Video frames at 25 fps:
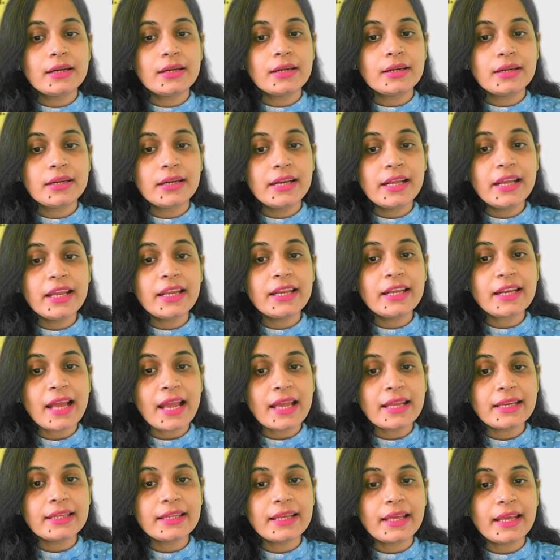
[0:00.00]

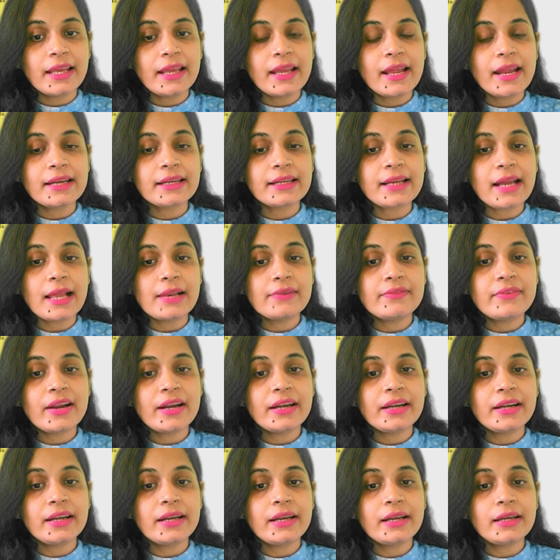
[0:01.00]
D9K and
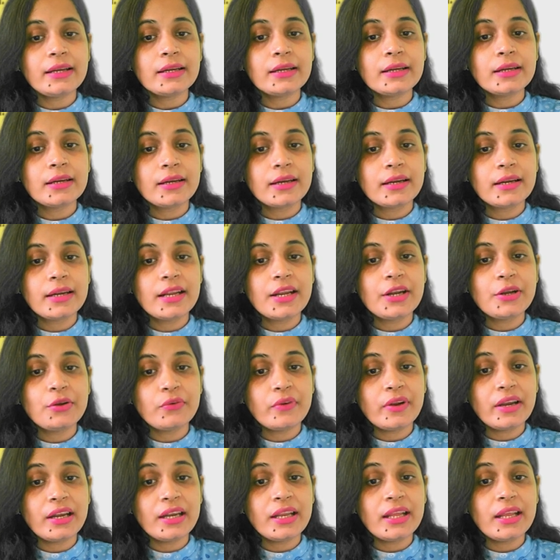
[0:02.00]
calbindin
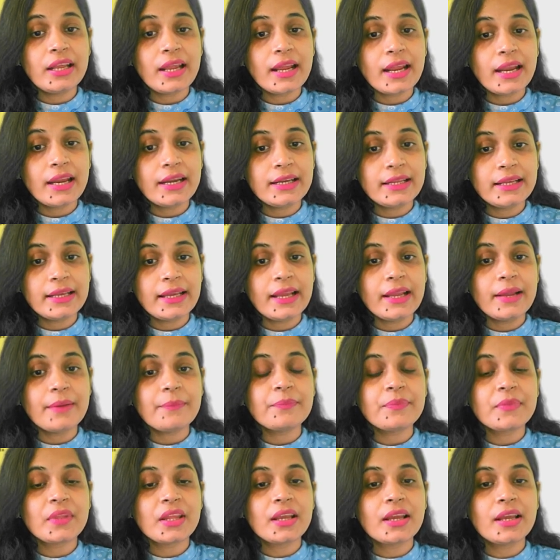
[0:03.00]

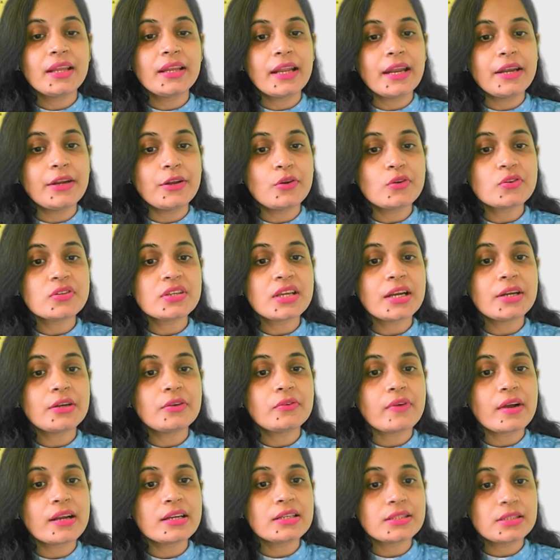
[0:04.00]
D28K in enterocyte
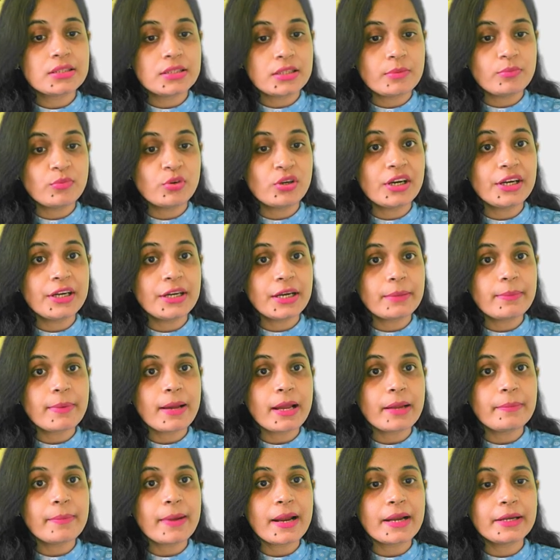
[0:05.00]
was stimulated
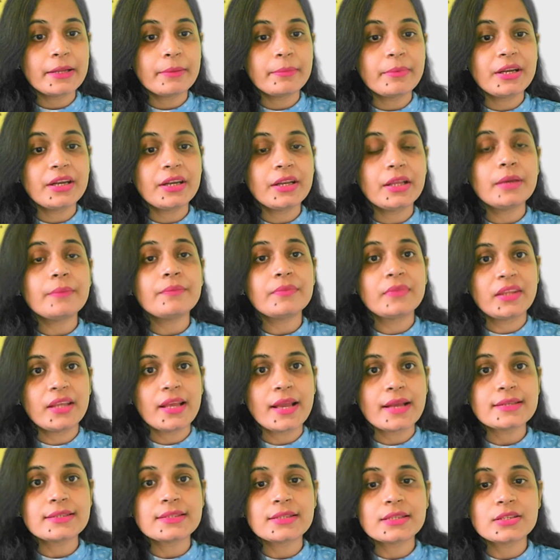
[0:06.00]
by vitamin D.
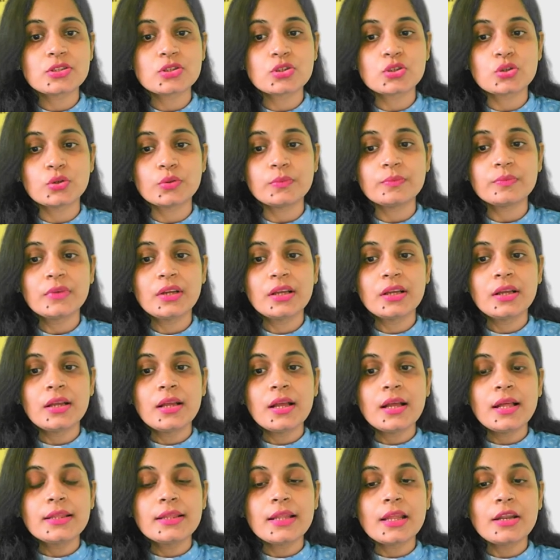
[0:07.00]
Yes, it's true.
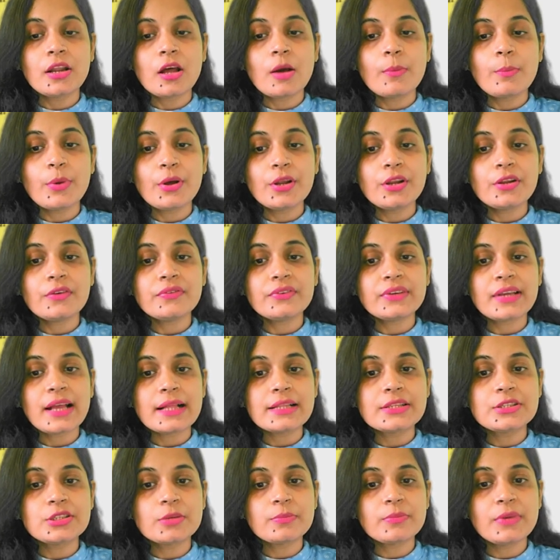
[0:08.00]
The number of
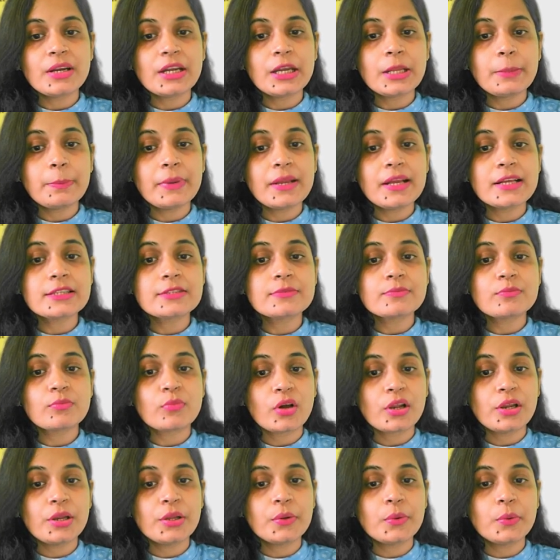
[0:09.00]
calcium ATPase
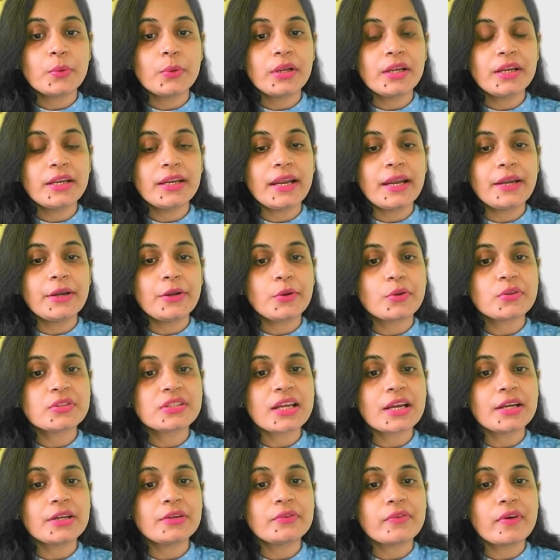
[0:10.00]
molecule in
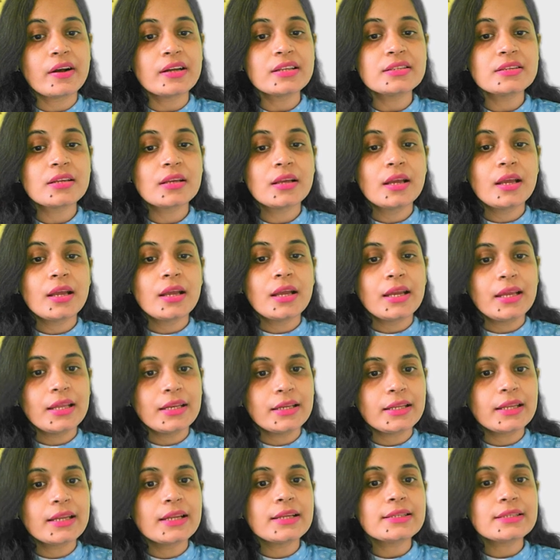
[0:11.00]
enterocyte was
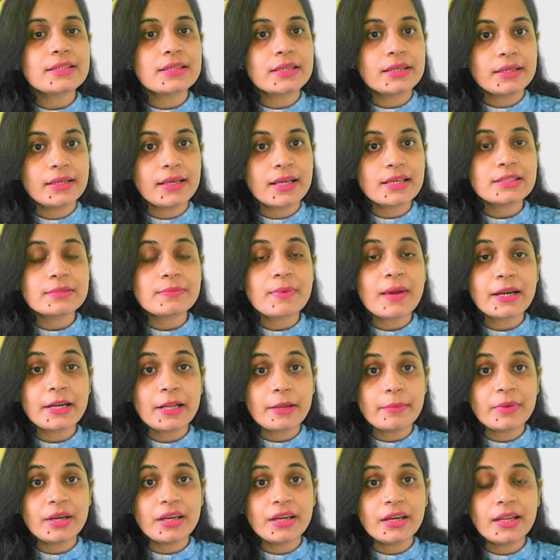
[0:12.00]
increased. Yes,
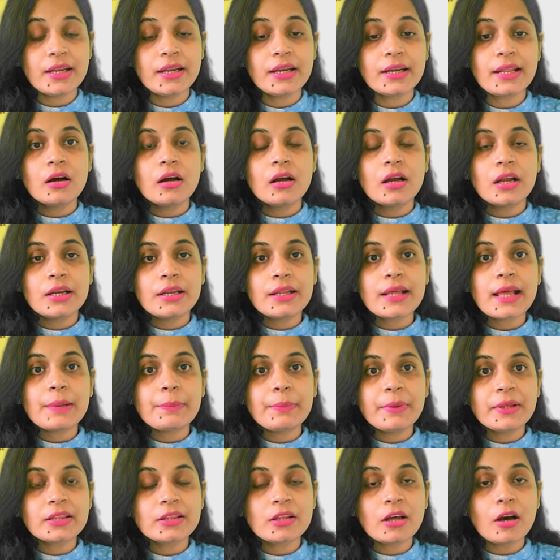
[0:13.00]
vitamin D. It
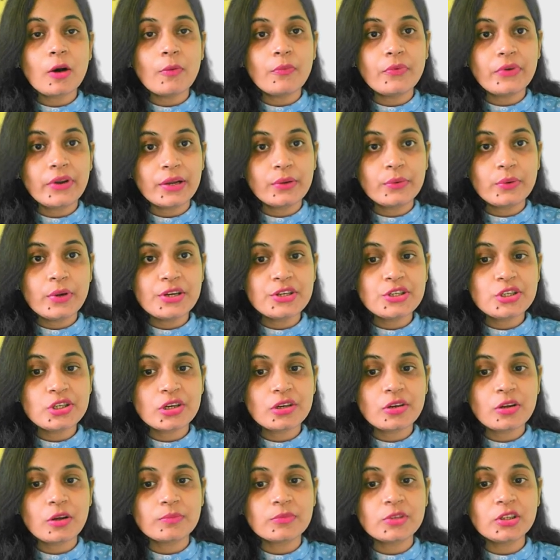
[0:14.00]
helps in the
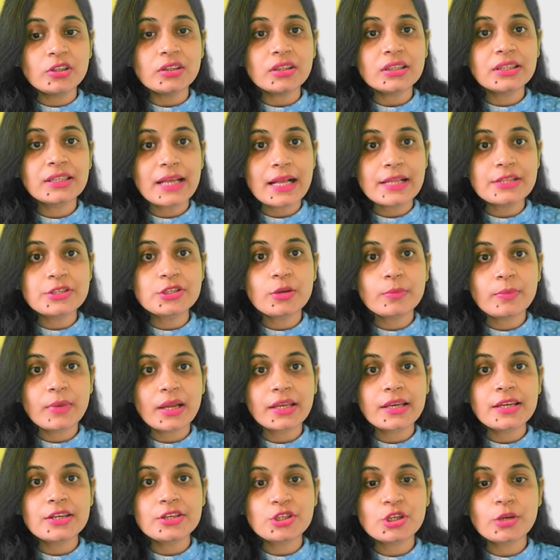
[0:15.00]
upregulation of the calcium
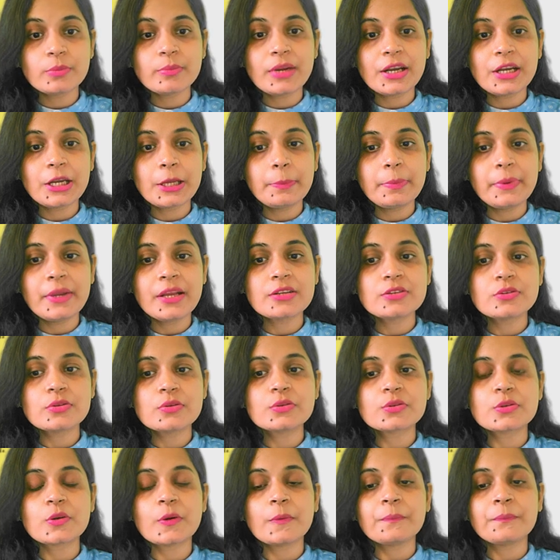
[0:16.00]
magnesium ATPase
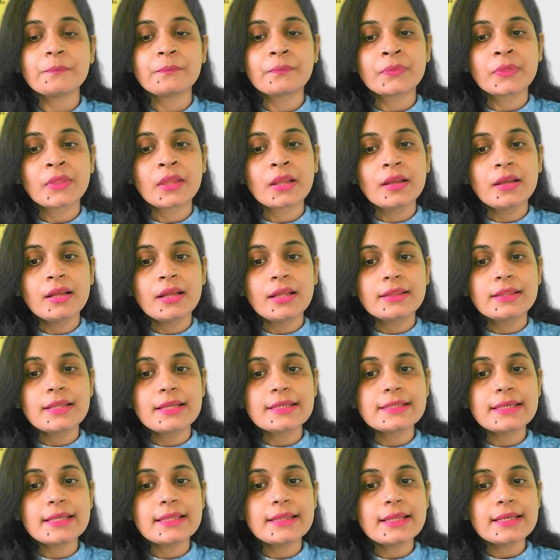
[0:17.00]
also.
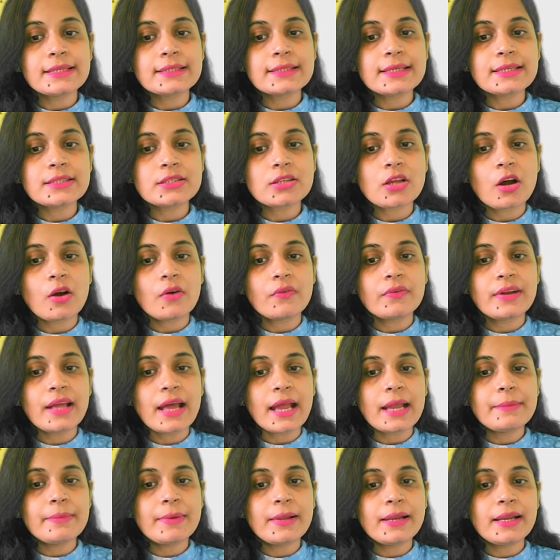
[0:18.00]
The synthesis of
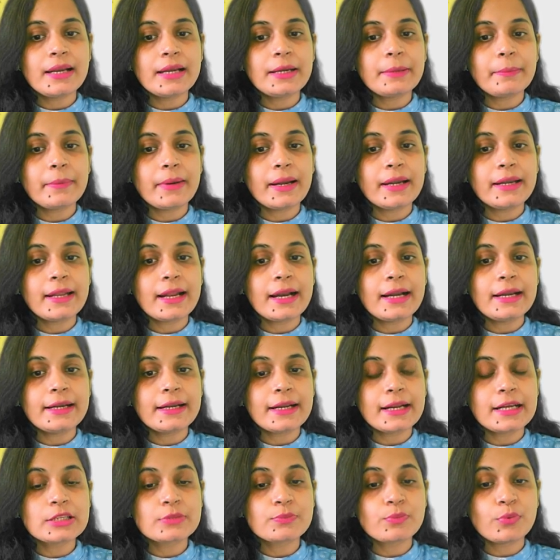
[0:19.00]
divalent metal
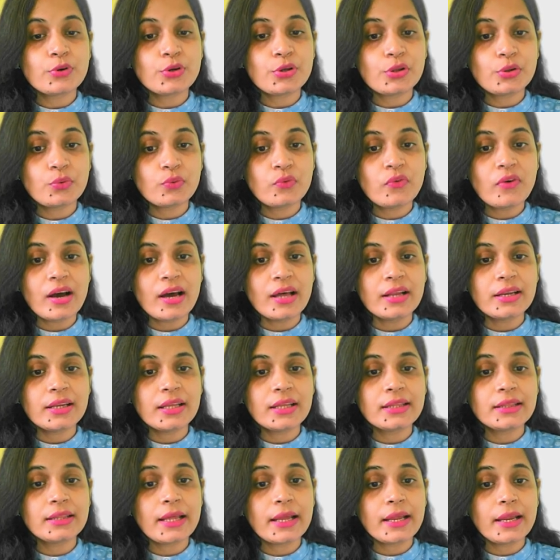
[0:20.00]
transporter 1
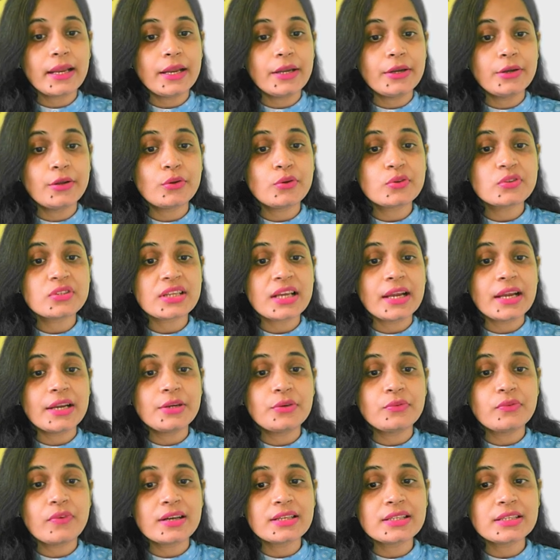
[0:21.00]
in the
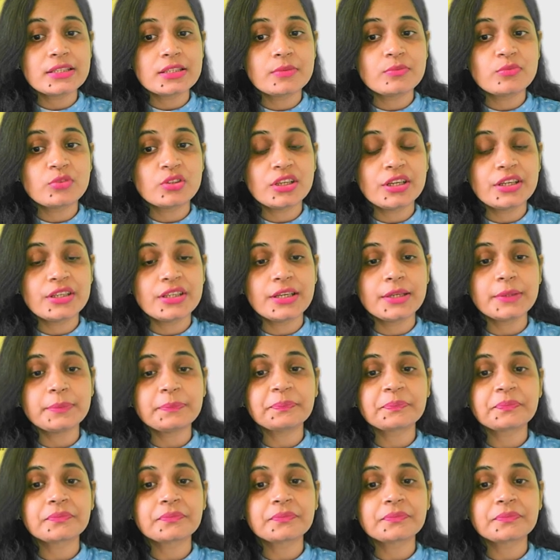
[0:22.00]
enterocyte was stimulated.